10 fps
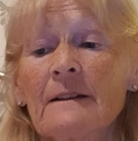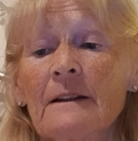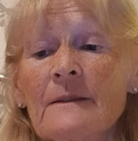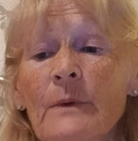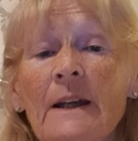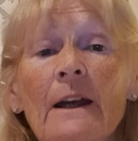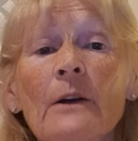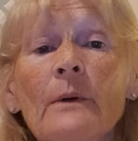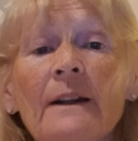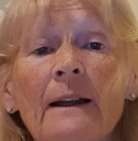as we
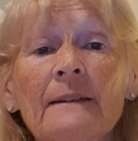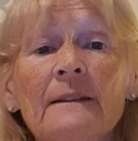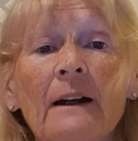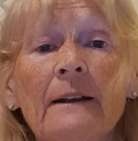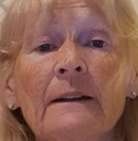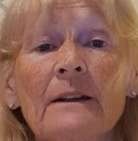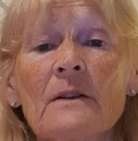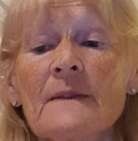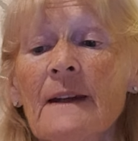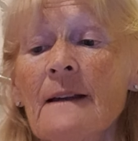know, an
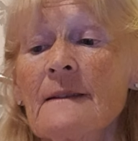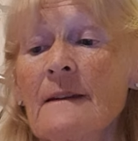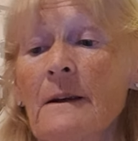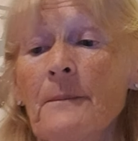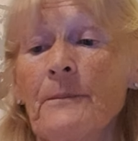undiagnosed cancer.